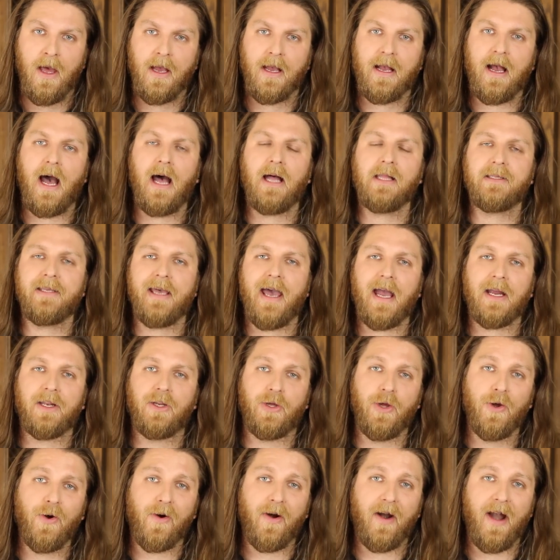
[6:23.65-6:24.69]

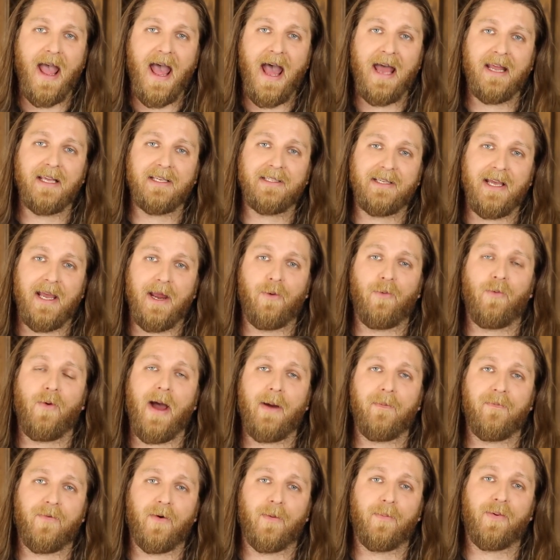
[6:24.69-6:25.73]
Contact your NSA
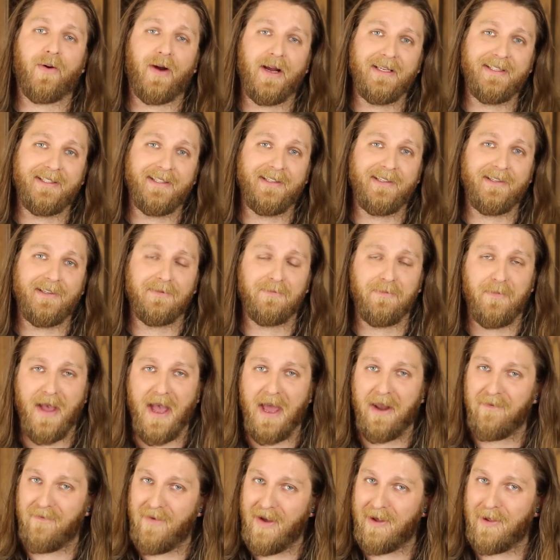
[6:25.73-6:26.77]
rep for prices
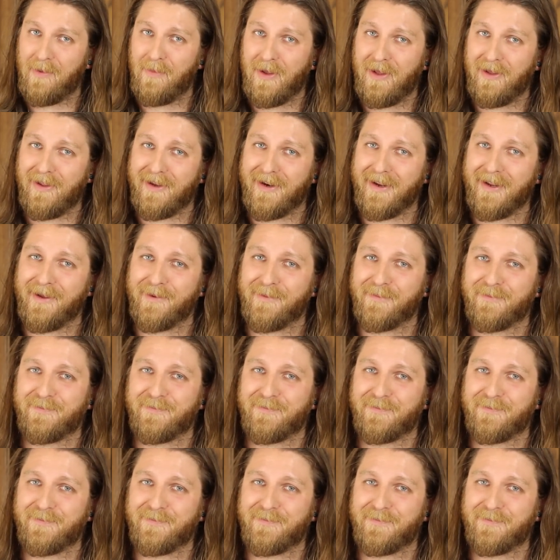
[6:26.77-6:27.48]
and availability.